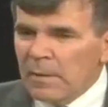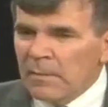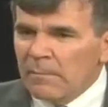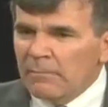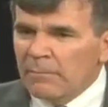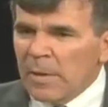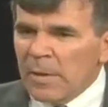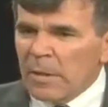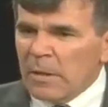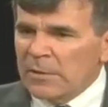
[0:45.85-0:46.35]

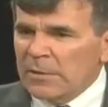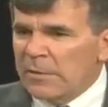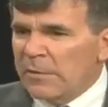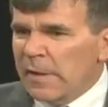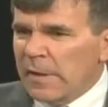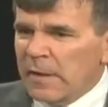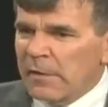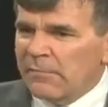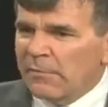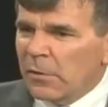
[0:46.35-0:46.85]
Because of
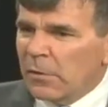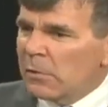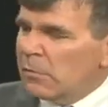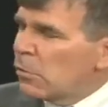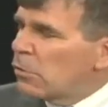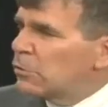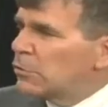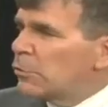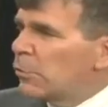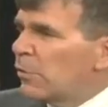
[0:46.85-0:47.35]
that effort,
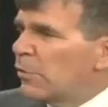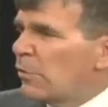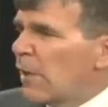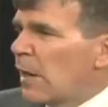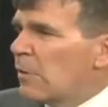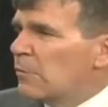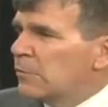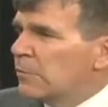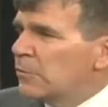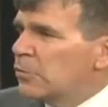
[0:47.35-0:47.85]
close to a
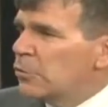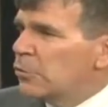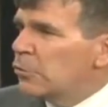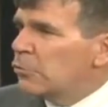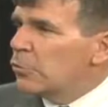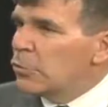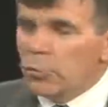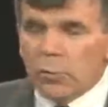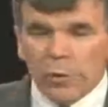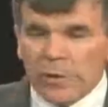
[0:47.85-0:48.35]
thousand
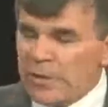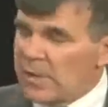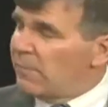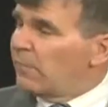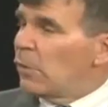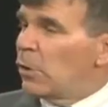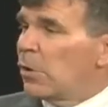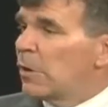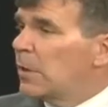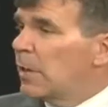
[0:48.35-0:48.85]
children who had never
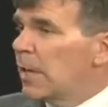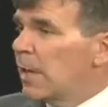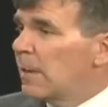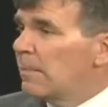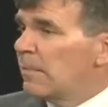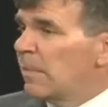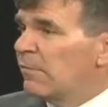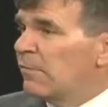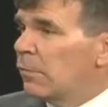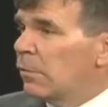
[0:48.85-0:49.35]
gone to camp
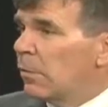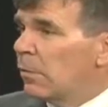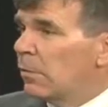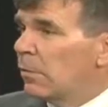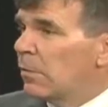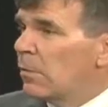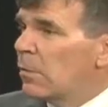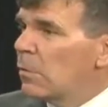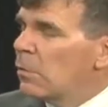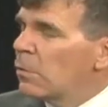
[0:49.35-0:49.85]
before right.
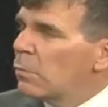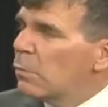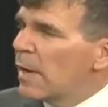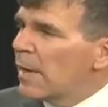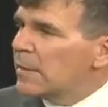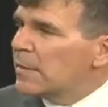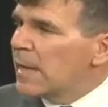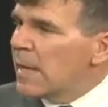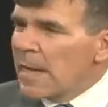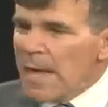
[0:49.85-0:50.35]

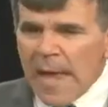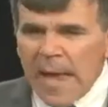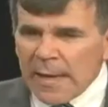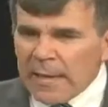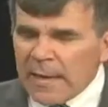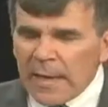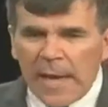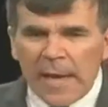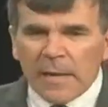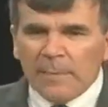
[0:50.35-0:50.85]
went, and
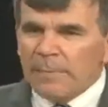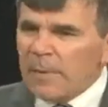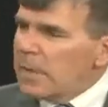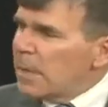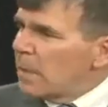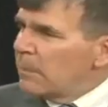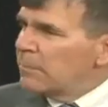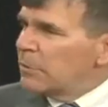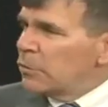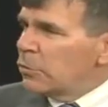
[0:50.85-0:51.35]
it, and it
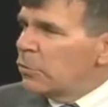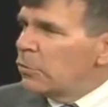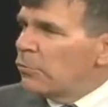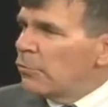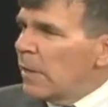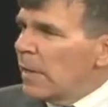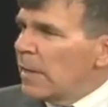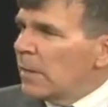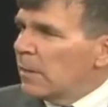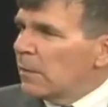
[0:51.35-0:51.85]
becomes so
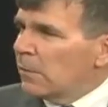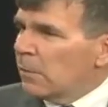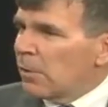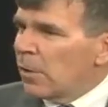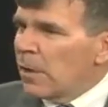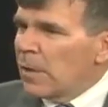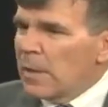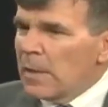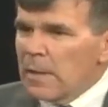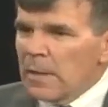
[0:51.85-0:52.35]
granular.
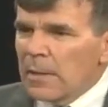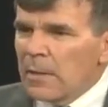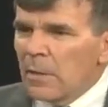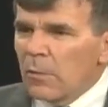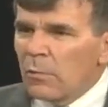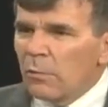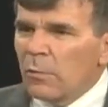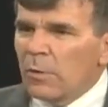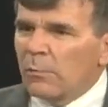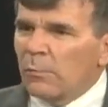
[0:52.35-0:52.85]

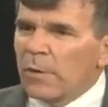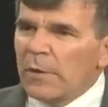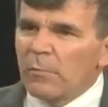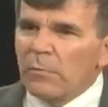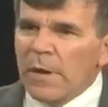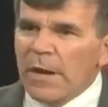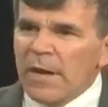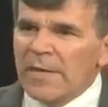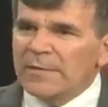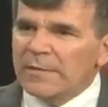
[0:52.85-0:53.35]
When we
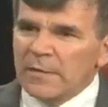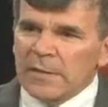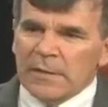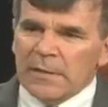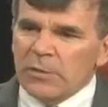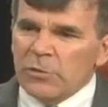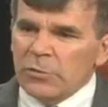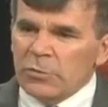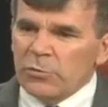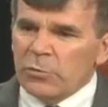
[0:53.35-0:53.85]
raise an
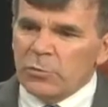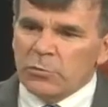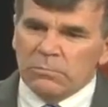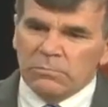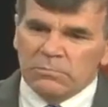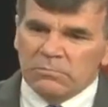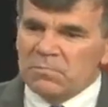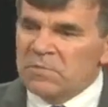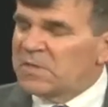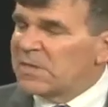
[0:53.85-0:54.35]
additional
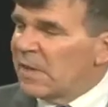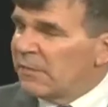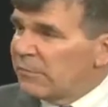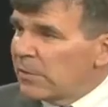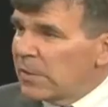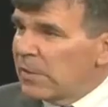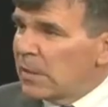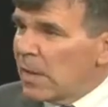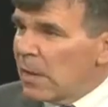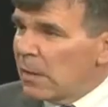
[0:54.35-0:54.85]

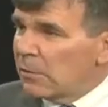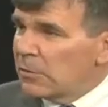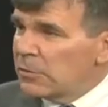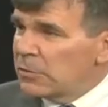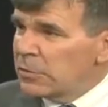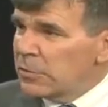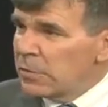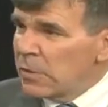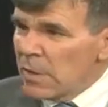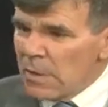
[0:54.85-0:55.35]
seventy
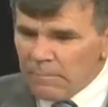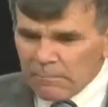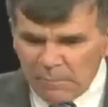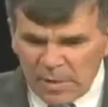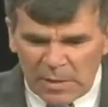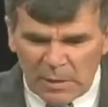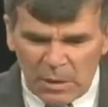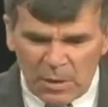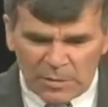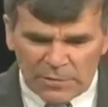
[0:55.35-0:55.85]
dollars,
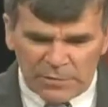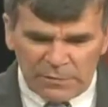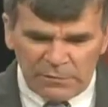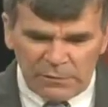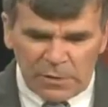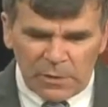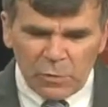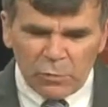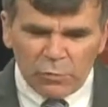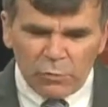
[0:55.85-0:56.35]
because of the
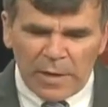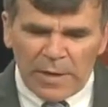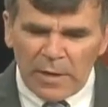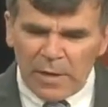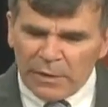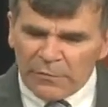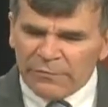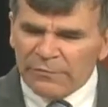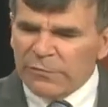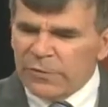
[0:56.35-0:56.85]
great
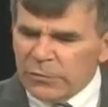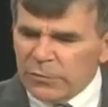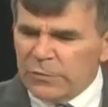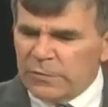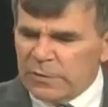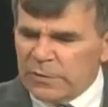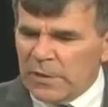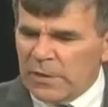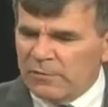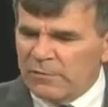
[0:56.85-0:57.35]

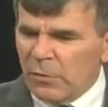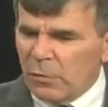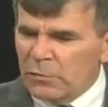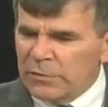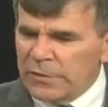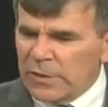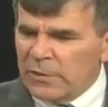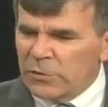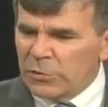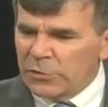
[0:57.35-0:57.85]
efficiency of those
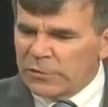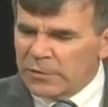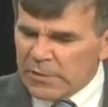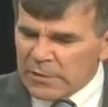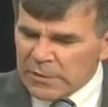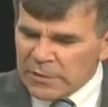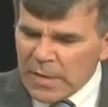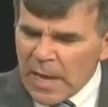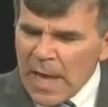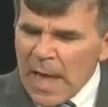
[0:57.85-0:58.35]

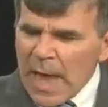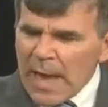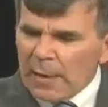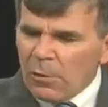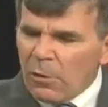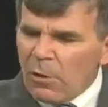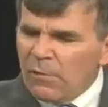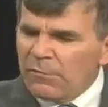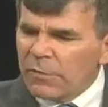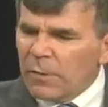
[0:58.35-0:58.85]
agencies and
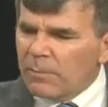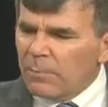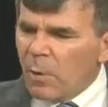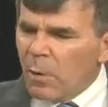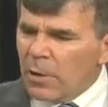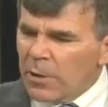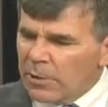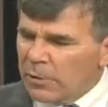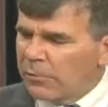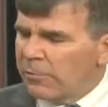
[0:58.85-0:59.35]
all of the
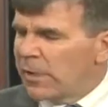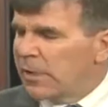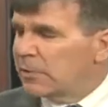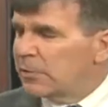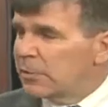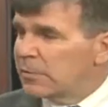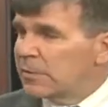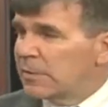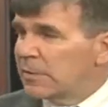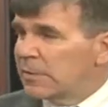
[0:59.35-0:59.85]
partner
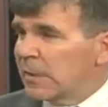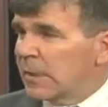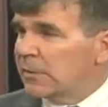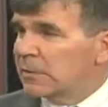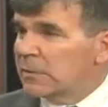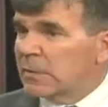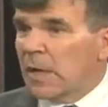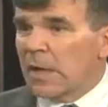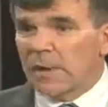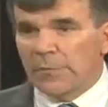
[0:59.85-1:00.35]
agencies
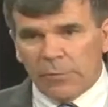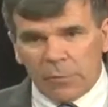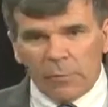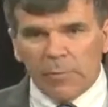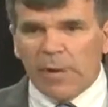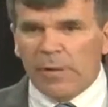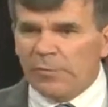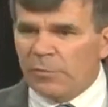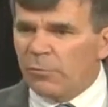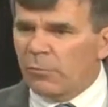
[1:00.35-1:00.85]
outside, there are
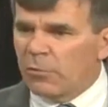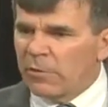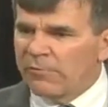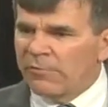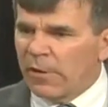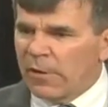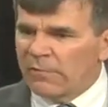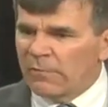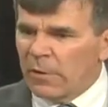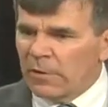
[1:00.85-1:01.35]
about
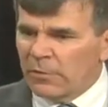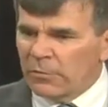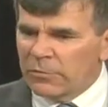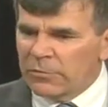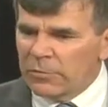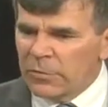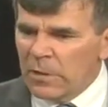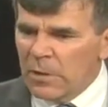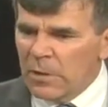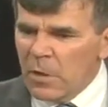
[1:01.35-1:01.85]
thirty-five others,
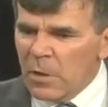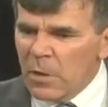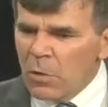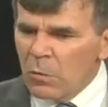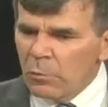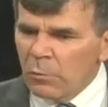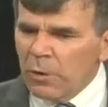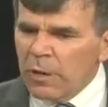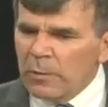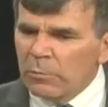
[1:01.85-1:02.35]

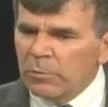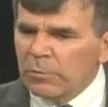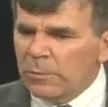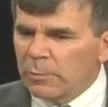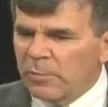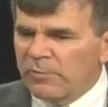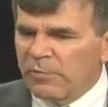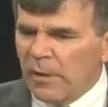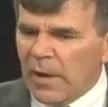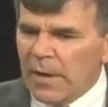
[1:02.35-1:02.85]
we're able to
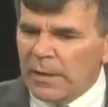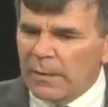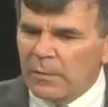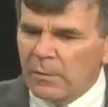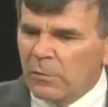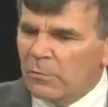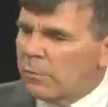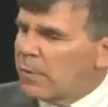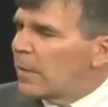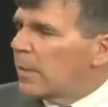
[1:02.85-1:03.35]
provide
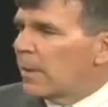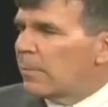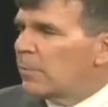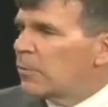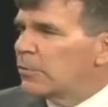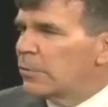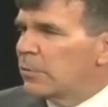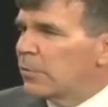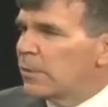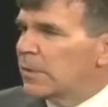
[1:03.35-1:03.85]
great
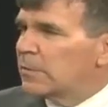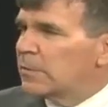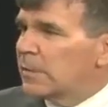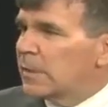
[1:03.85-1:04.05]
opportunities to